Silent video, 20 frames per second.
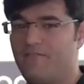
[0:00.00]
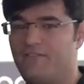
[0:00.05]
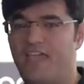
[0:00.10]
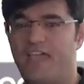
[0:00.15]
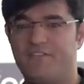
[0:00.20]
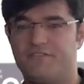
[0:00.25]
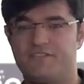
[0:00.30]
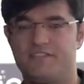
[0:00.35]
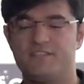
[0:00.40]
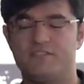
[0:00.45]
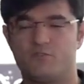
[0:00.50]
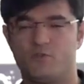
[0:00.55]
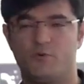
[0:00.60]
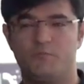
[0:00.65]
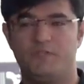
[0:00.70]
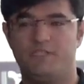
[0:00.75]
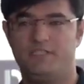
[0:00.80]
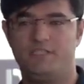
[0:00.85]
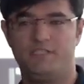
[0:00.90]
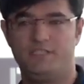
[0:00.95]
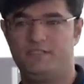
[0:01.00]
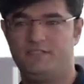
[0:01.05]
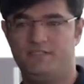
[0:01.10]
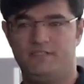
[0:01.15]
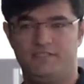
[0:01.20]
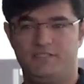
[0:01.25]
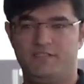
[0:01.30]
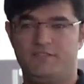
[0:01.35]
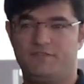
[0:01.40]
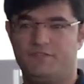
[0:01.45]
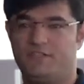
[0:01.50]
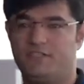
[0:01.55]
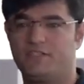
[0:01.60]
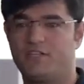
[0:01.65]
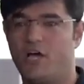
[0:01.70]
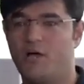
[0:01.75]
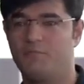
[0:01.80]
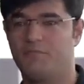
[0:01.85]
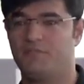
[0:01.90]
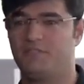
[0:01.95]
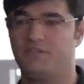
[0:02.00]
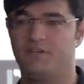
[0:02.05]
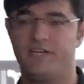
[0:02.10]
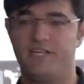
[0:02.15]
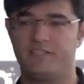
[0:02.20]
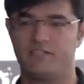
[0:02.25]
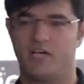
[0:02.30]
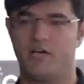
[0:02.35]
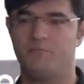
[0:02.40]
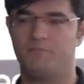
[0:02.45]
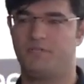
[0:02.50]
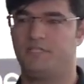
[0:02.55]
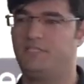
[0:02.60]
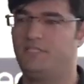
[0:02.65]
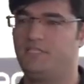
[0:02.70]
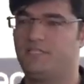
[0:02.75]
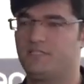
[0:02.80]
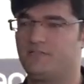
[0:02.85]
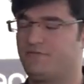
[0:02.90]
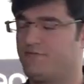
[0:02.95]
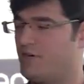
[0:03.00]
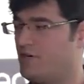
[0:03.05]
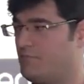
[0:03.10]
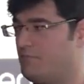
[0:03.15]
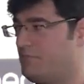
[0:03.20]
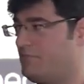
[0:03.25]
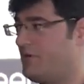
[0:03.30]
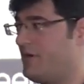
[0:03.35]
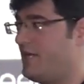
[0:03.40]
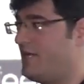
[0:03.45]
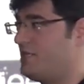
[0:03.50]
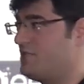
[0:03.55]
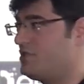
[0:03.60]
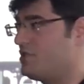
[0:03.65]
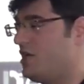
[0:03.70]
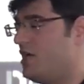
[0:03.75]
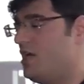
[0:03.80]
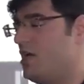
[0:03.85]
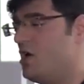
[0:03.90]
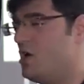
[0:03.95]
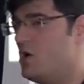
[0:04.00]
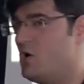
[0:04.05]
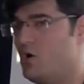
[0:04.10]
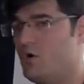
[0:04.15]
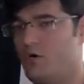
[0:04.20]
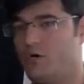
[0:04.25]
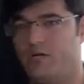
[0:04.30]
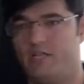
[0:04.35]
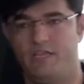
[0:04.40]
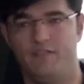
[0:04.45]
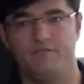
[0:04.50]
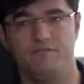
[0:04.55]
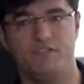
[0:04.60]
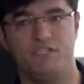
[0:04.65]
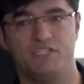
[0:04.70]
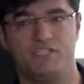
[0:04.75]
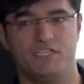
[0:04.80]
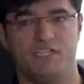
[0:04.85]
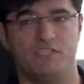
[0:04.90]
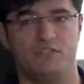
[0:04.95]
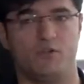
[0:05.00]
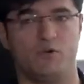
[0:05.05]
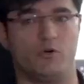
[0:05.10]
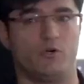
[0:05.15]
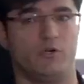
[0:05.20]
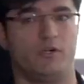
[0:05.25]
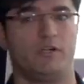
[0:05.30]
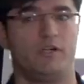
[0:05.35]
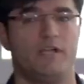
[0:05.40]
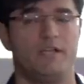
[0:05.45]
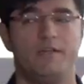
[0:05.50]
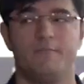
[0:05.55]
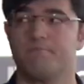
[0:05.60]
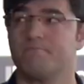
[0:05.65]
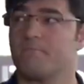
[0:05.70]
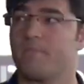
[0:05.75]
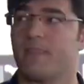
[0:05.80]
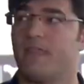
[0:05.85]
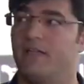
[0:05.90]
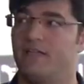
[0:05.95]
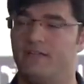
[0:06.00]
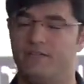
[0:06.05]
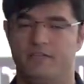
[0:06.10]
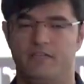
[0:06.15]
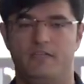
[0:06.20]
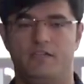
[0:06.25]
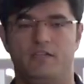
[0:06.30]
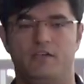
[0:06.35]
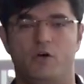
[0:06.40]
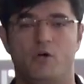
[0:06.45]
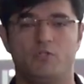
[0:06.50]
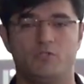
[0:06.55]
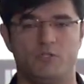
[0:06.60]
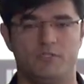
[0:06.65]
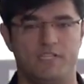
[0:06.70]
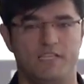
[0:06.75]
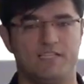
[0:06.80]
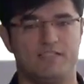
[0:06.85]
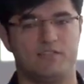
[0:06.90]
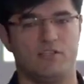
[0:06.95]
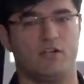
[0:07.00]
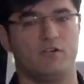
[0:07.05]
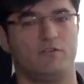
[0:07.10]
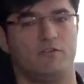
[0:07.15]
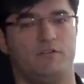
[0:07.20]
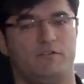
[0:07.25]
we have seen so many different comp great companies from Range or Envision or uh, Autodesk that